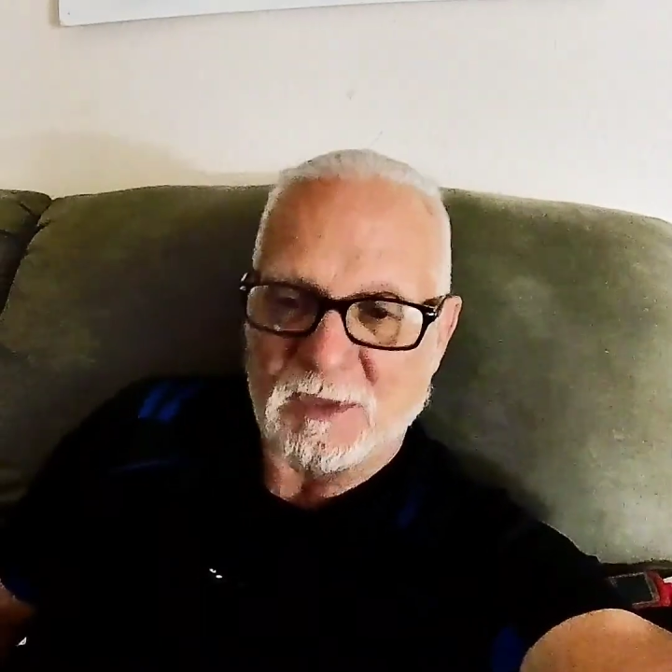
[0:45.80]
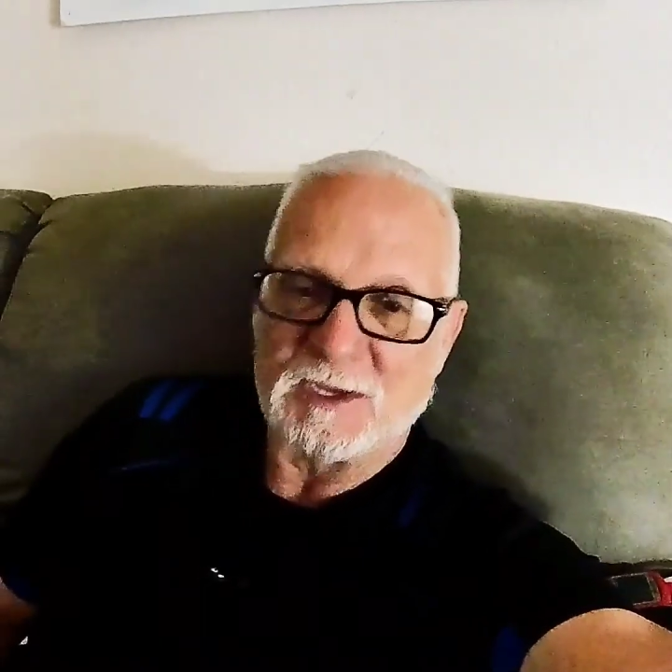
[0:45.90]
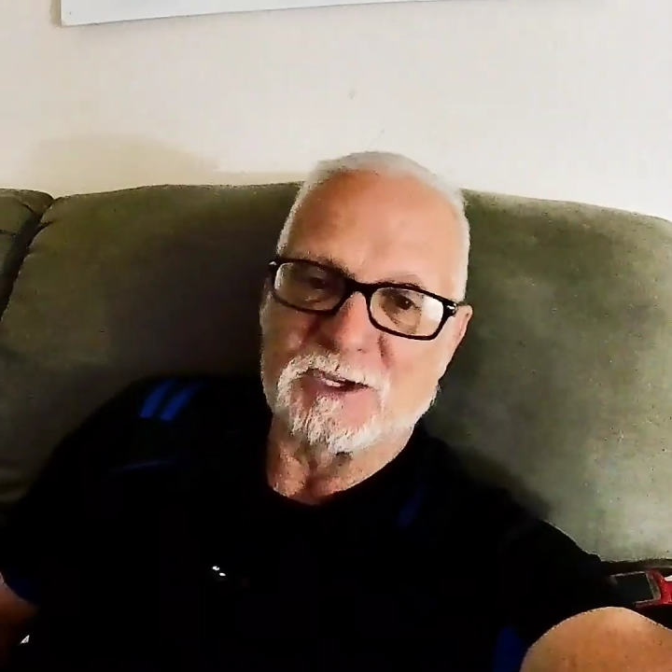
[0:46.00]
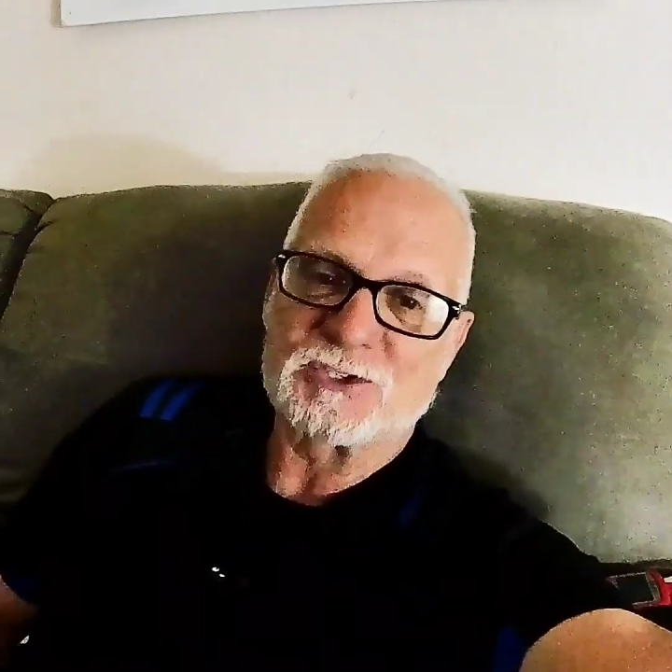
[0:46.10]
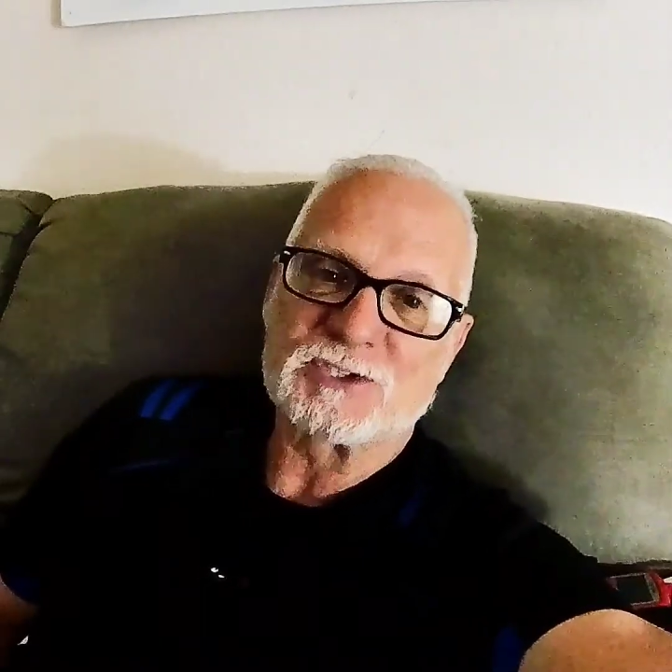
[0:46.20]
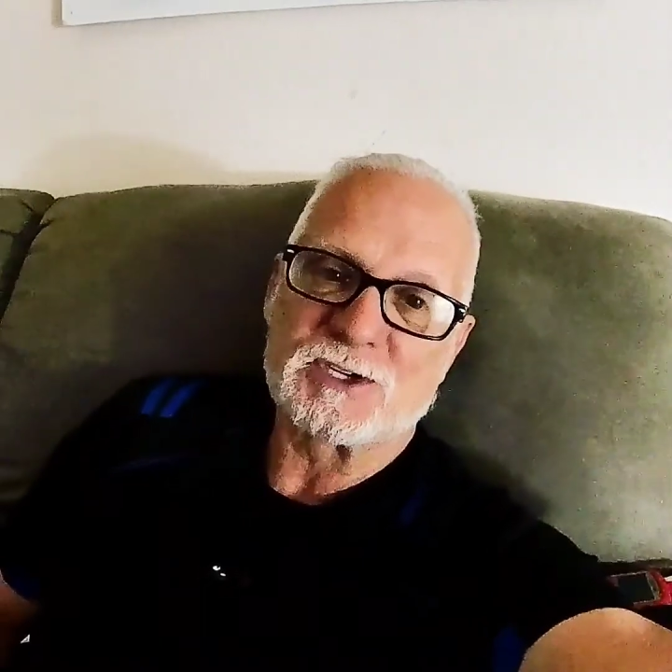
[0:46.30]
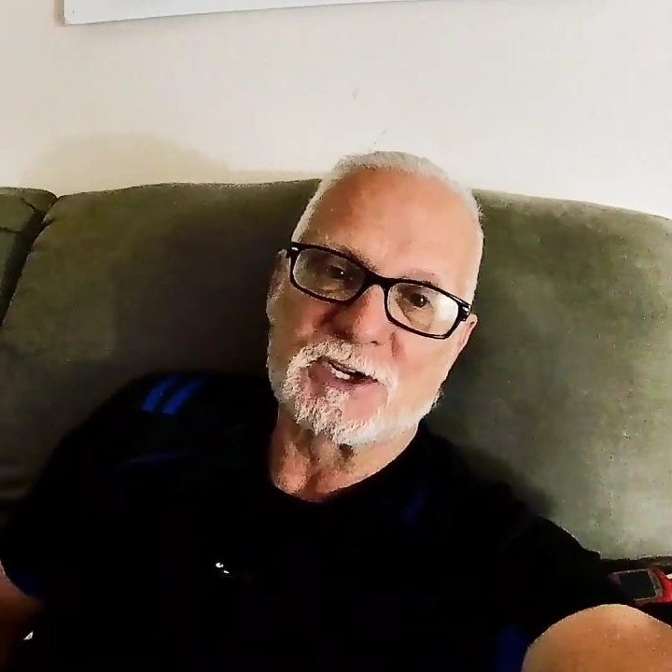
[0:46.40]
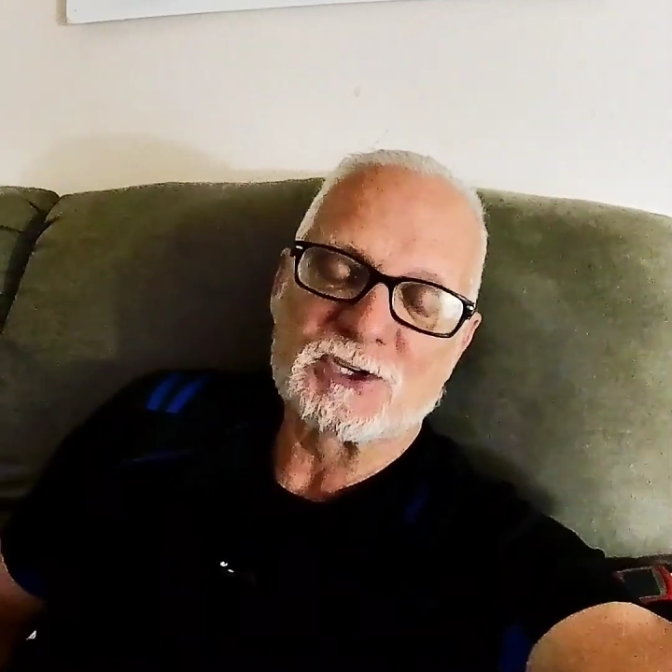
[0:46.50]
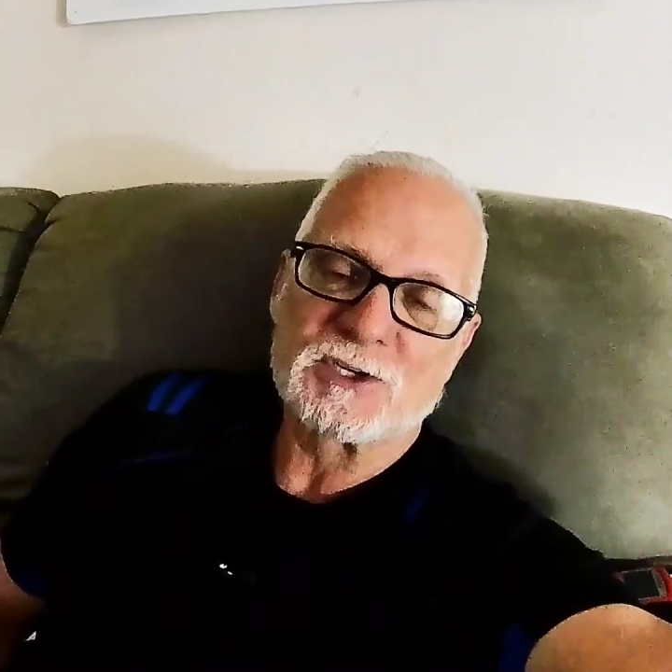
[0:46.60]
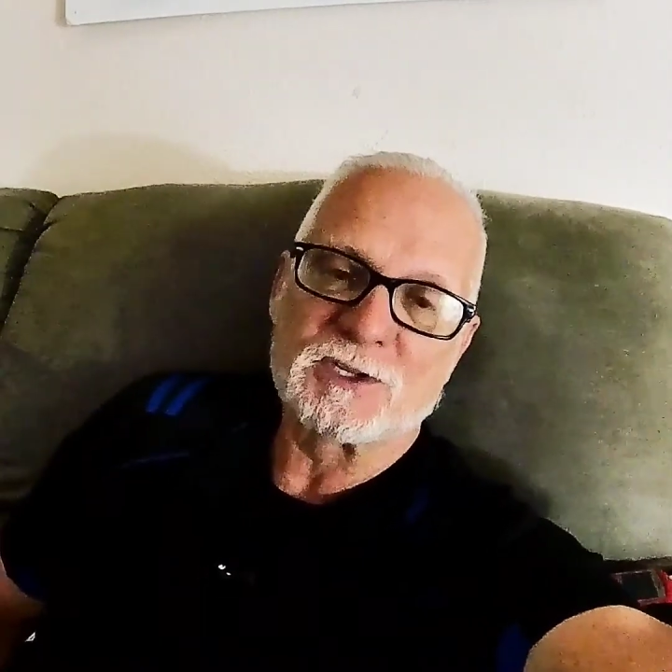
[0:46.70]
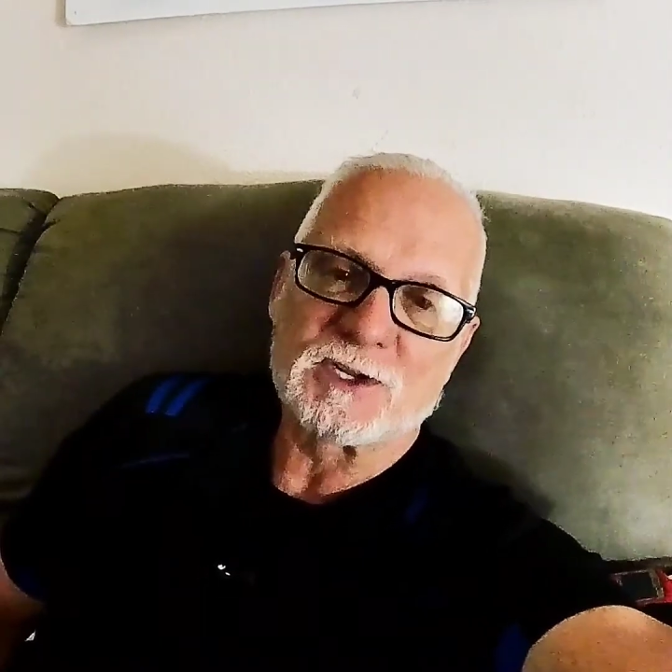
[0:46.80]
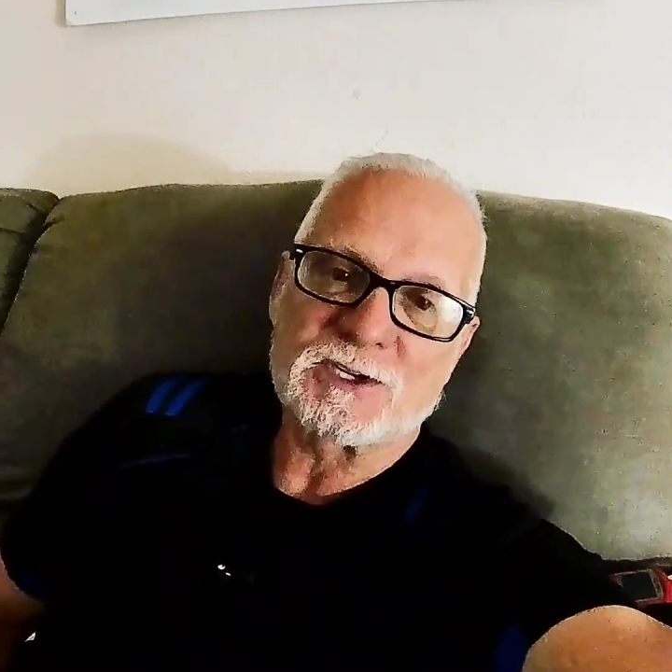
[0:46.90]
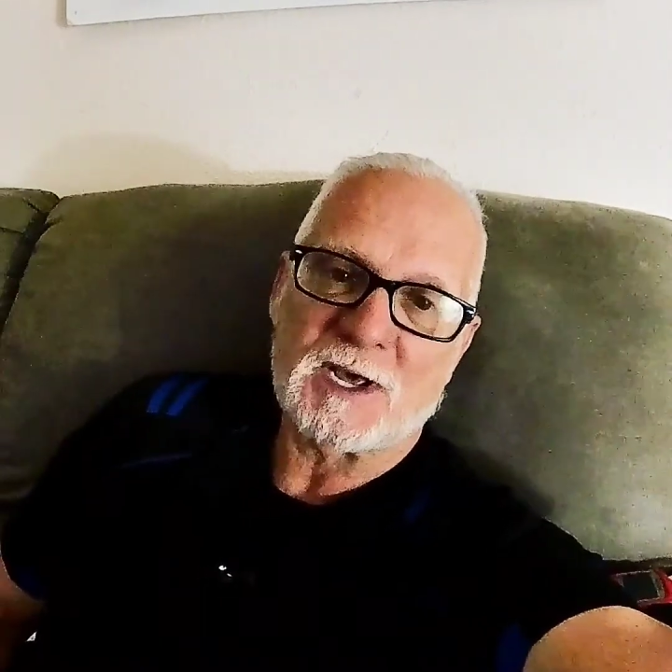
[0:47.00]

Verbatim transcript: is the addition of the